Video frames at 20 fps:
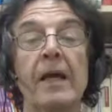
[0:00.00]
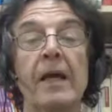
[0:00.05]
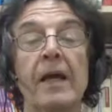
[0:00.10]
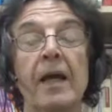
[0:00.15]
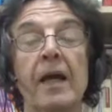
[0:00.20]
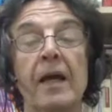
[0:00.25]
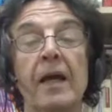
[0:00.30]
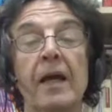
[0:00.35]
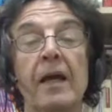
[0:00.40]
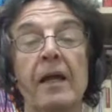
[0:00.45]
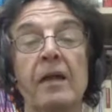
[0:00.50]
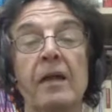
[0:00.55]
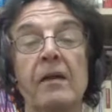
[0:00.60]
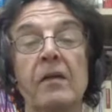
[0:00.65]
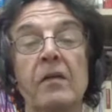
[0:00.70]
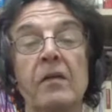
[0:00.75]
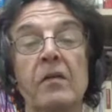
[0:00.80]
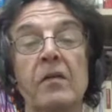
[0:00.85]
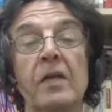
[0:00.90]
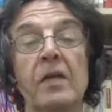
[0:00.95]

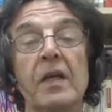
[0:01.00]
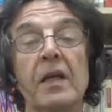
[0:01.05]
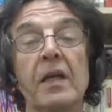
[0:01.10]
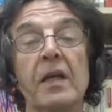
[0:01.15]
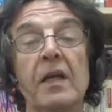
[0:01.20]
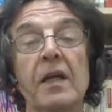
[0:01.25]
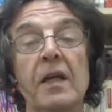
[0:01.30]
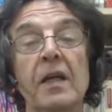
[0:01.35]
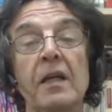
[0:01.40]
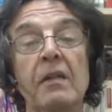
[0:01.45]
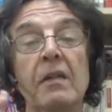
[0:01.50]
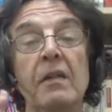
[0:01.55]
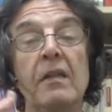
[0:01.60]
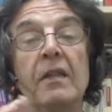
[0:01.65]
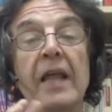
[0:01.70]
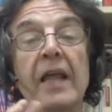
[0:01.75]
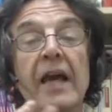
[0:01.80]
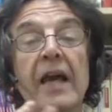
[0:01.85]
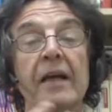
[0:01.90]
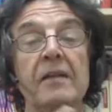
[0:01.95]
And in
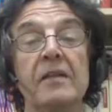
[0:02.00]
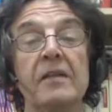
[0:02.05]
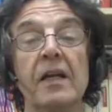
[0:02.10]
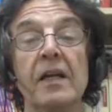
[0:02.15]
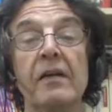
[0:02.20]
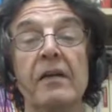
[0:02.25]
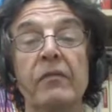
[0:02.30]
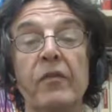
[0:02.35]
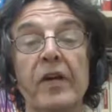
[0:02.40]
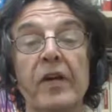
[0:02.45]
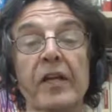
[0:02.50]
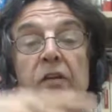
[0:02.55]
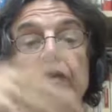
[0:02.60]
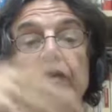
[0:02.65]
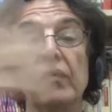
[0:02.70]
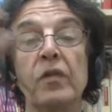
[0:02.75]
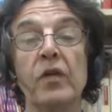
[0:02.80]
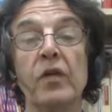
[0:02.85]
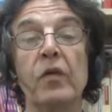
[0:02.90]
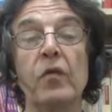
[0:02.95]
that delivery to
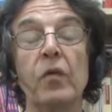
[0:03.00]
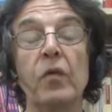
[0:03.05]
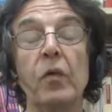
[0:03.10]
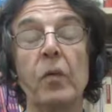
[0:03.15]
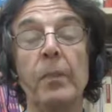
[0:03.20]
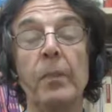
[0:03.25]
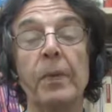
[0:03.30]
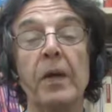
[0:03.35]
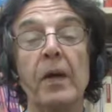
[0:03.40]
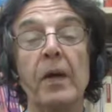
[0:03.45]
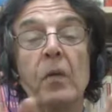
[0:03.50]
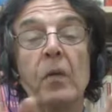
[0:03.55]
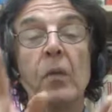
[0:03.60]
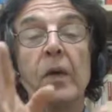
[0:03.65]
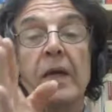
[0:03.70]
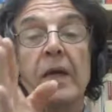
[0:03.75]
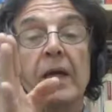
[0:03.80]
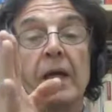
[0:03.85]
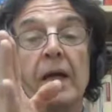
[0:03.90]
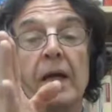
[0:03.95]
the group,
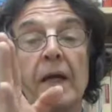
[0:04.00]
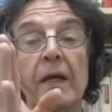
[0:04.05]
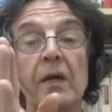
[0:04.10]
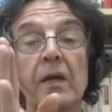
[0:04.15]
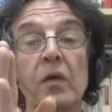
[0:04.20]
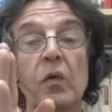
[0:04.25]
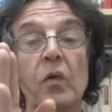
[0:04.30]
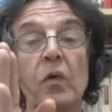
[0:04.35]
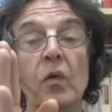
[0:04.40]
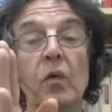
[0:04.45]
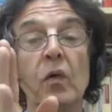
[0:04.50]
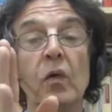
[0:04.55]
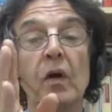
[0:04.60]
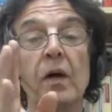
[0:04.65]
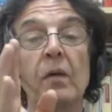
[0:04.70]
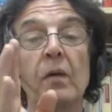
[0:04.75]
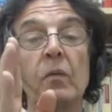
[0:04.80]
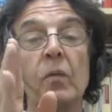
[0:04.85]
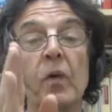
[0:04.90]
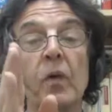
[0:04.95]
we
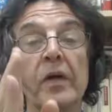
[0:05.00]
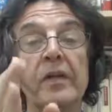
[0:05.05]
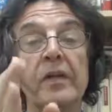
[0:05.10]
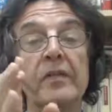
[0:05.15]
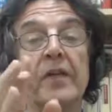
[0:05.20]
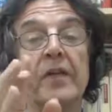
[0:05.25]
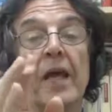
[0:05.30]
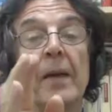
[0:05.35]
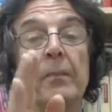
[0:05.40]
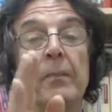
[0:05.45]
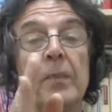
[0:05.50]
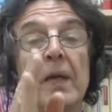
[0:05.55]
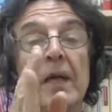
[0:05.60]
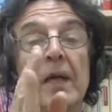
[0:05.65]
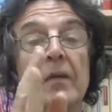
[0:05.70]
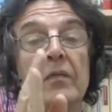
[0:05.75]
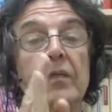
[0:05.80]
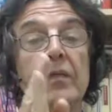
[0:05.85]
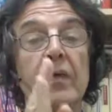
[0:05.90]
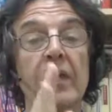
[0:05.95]
ignore what is happening
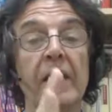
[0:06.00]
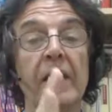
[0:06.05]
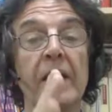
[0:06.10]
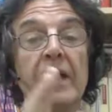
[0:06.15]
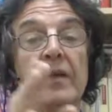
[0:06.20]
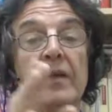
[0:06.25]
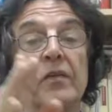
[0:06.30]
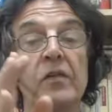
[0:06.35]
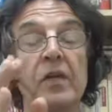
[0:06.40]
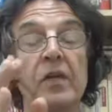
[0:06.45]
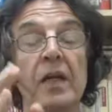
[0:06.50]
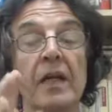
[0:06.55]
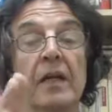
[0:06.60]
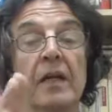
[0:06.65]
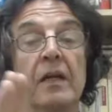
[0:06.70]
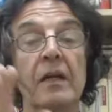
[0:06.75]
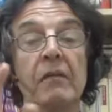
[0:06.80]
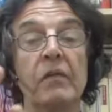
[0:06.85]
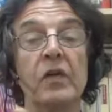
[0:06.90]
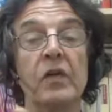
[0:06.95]
for each
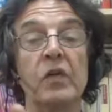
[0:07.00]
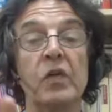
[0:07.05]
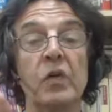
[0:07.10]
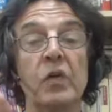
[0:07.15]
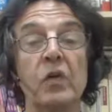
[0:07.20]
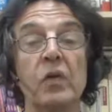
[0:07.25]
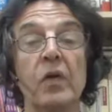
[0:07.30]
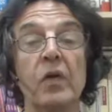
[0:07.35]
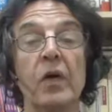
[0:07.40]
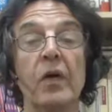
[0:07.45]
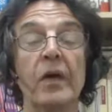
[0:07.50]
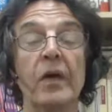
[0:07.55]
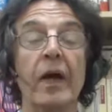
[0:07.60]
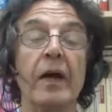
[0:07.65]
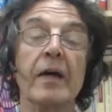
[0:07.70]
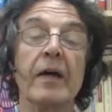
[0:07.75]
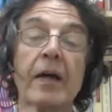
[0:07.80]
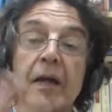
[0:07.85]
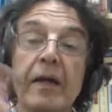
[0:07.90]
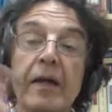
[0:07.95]
individual
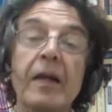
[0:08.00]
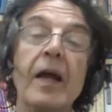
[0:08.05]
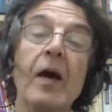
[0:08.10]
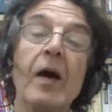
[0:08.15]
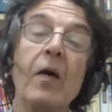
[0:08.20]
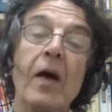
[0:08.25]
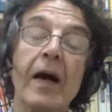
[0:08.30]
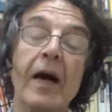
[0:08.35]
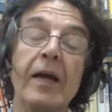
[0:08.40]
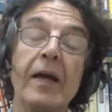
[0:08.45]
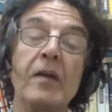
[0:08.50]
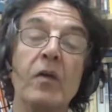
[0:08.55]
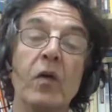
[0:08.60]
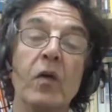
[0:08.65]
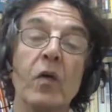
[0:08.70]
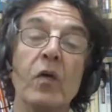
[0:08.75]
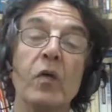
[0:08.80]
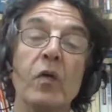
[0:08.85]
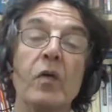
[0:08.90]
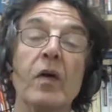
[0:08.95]
learner. Now, I
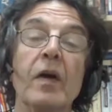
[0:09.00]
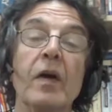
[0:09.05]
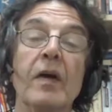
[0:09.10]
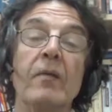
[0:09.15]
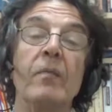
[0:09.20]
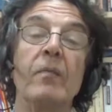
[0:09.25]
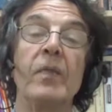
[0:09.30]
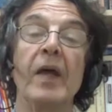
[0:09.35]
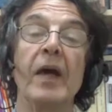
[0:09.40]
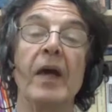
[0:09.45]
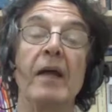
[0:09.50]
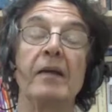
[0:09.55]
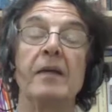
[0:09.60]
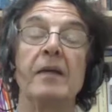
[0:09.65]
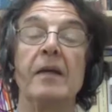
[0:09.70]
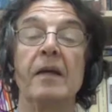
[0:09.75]
know that